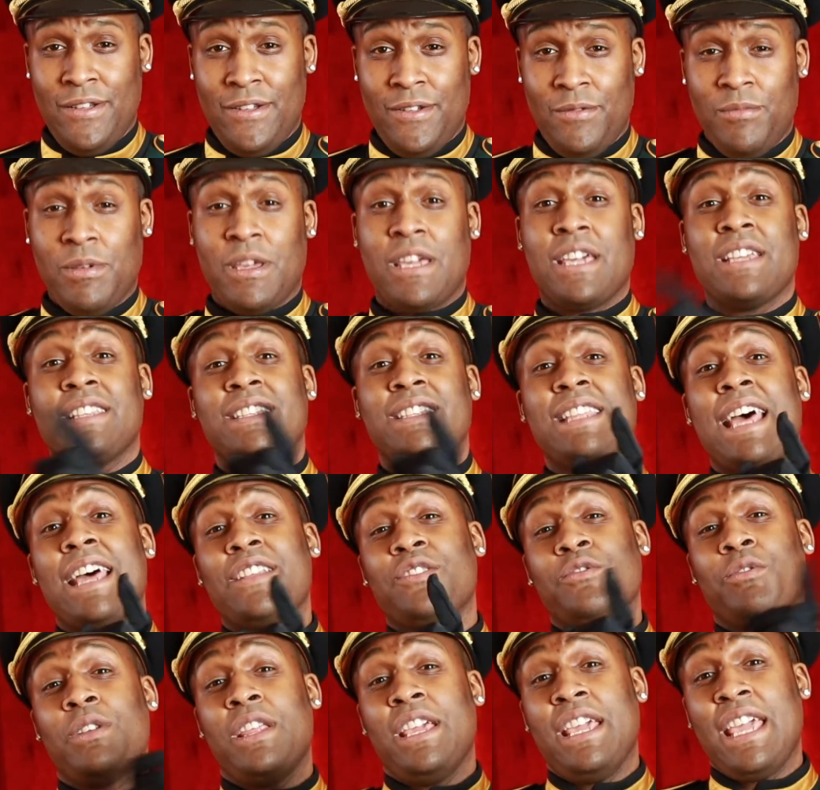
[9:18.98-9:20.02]
because that's
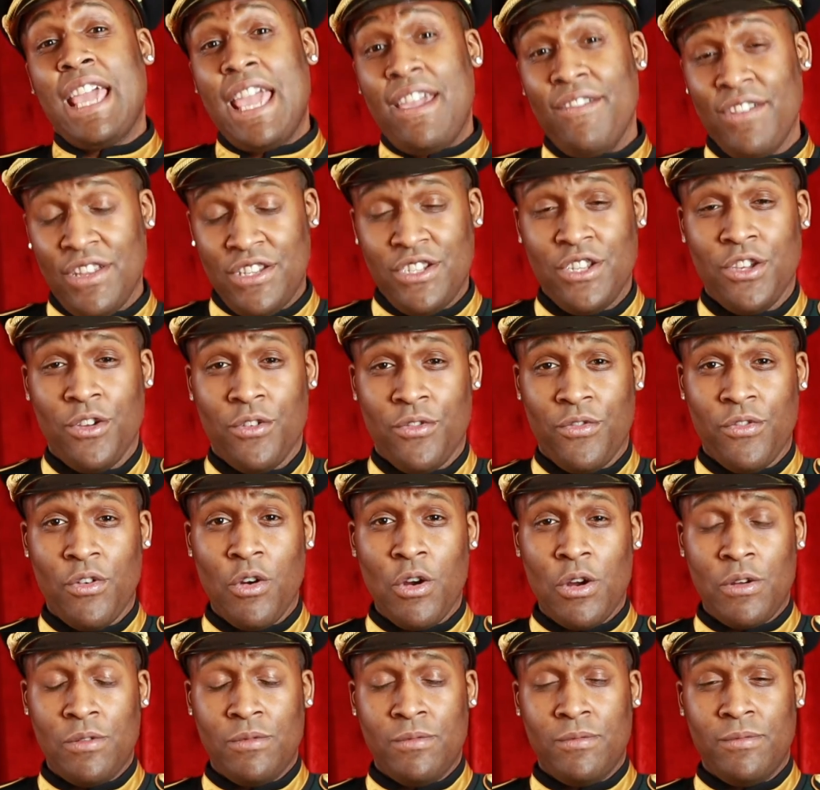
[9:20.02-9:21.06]
what he gave it to you for.
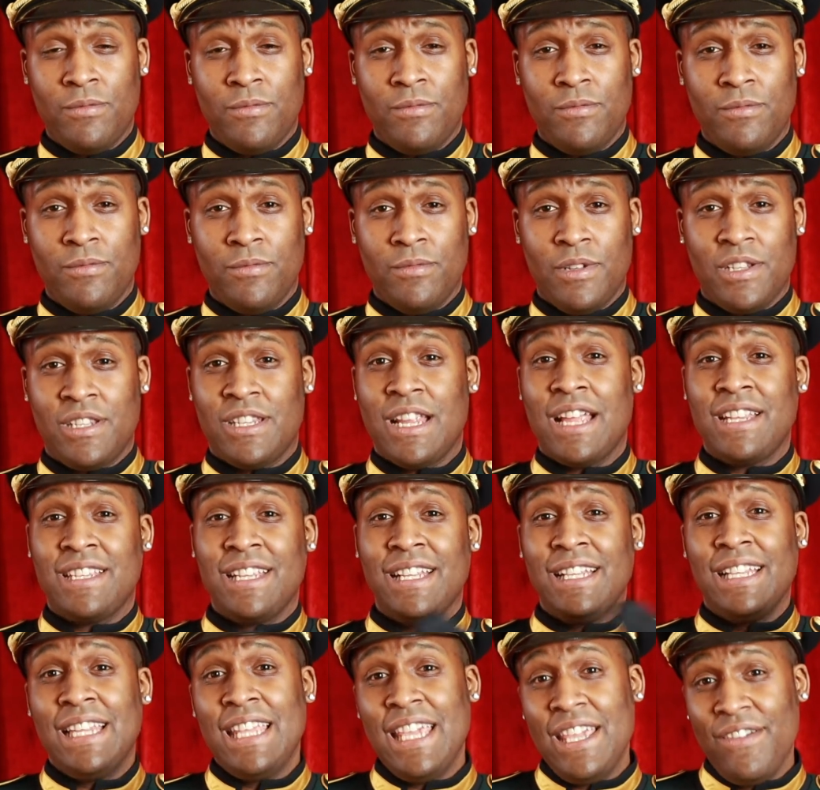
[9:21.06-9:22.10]
It's not to
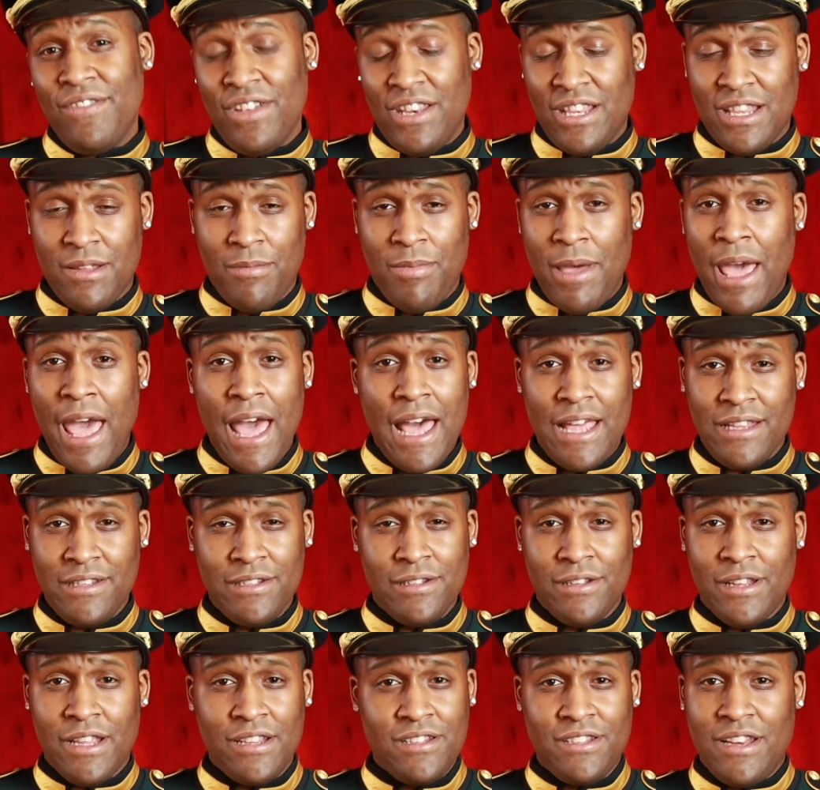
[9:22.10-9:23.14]
leave it in the past.
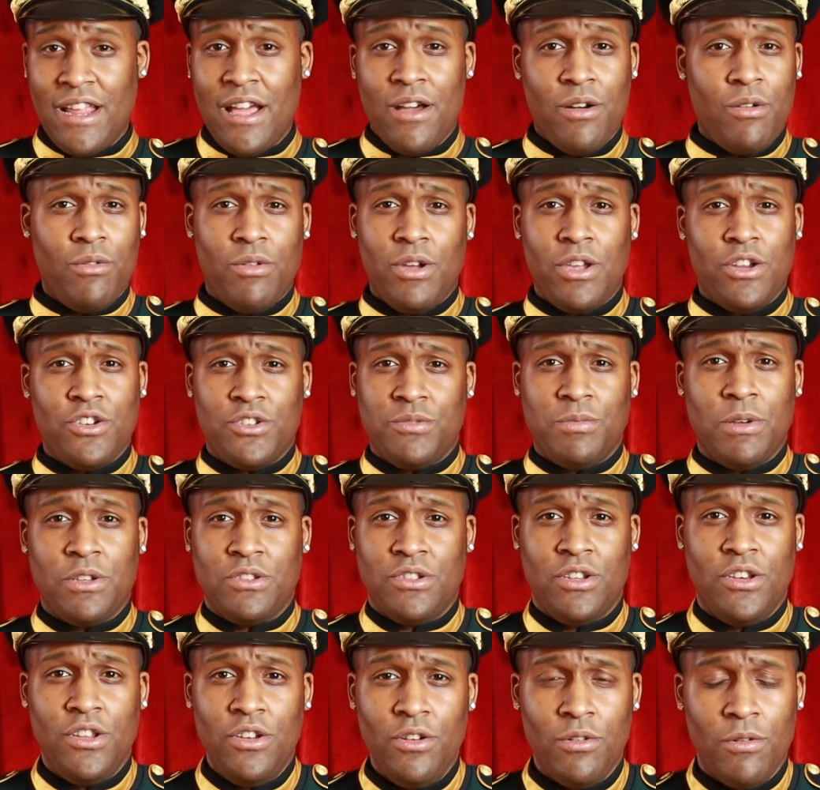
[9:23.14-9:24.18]
That's not what you're supposed
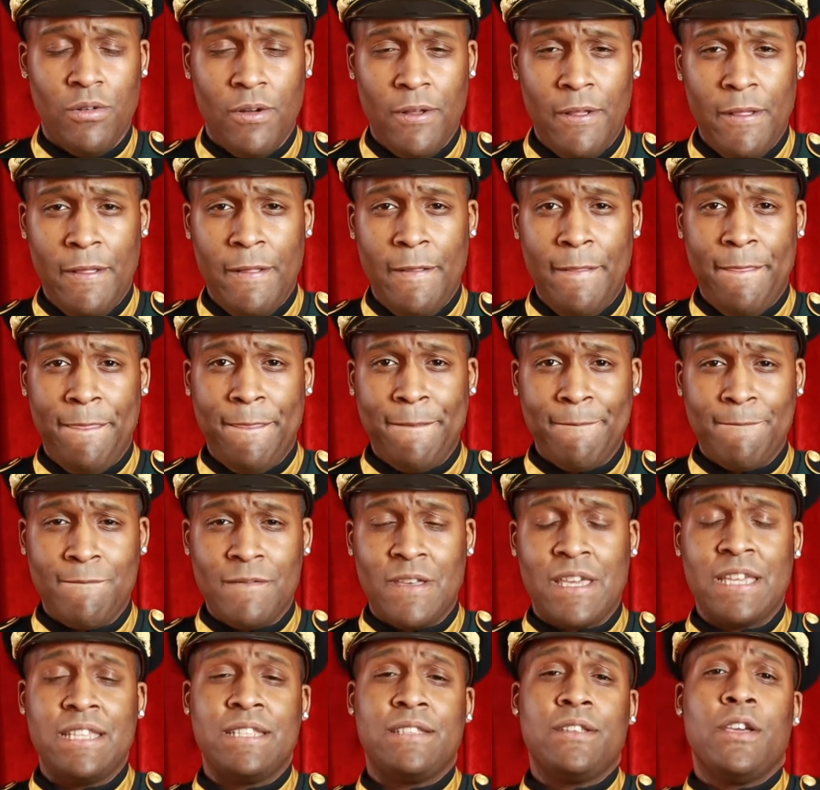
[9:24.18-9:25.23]
to do.
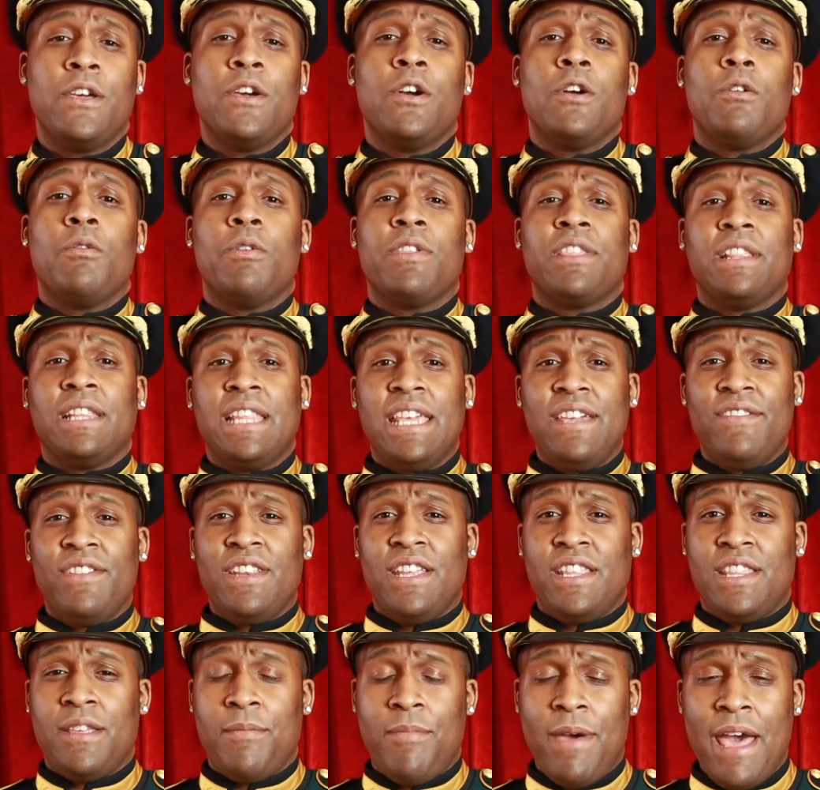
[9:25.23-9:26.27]
Because with leaving it
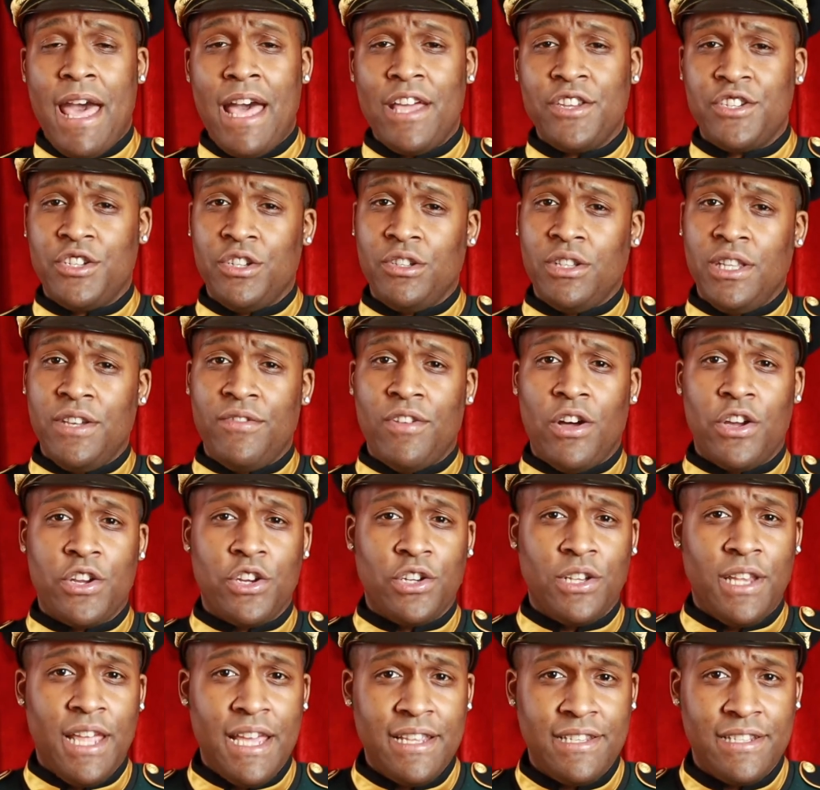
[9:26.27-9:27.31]
in the past, you leave all your
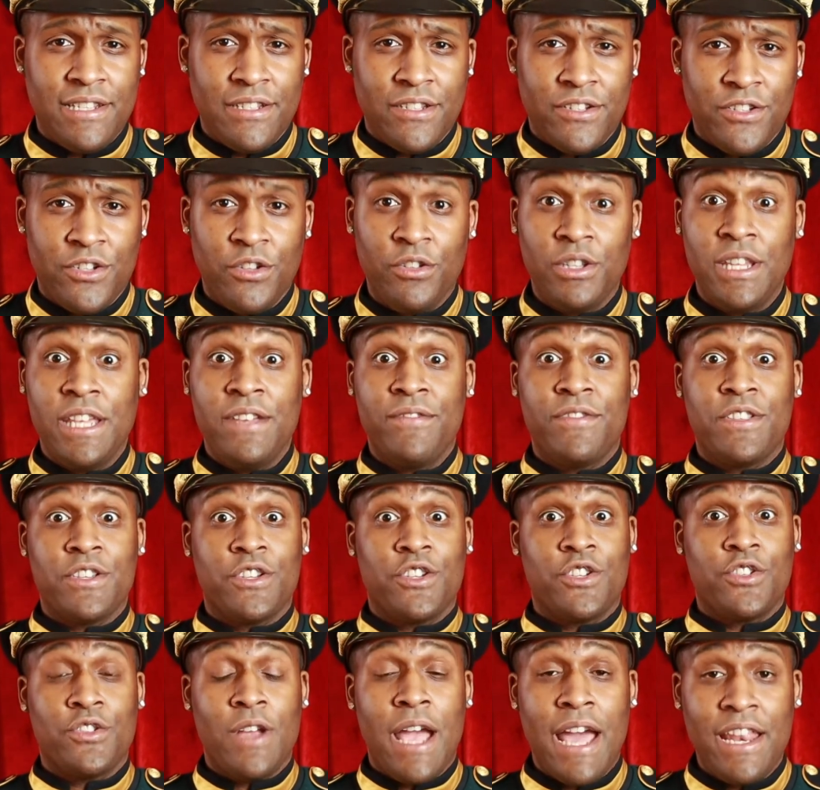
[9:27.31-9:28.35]
lessons. You leave the
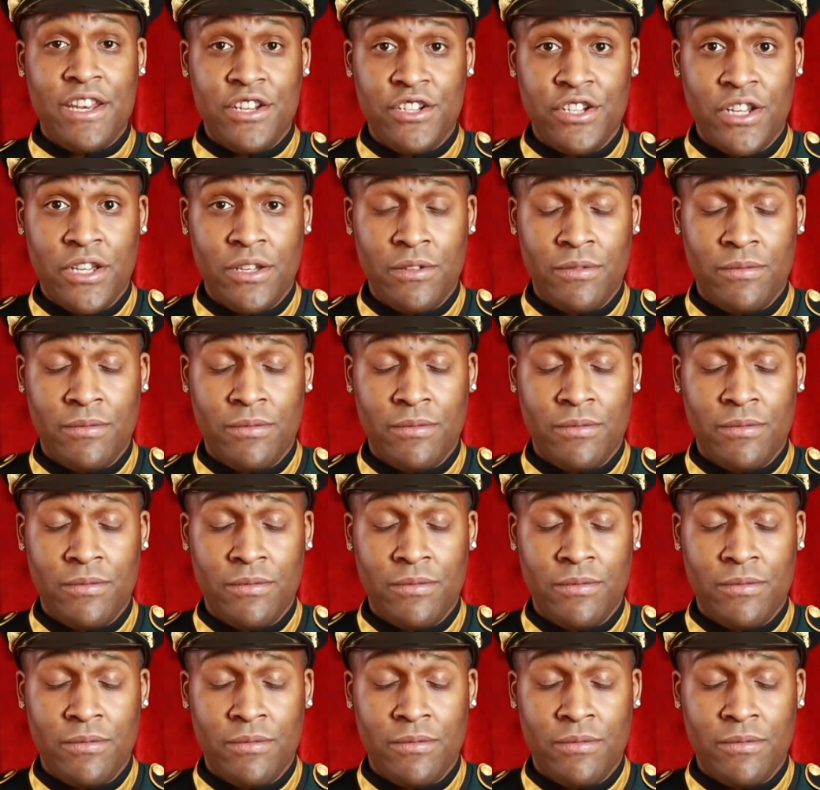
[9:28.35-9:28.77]
strategy.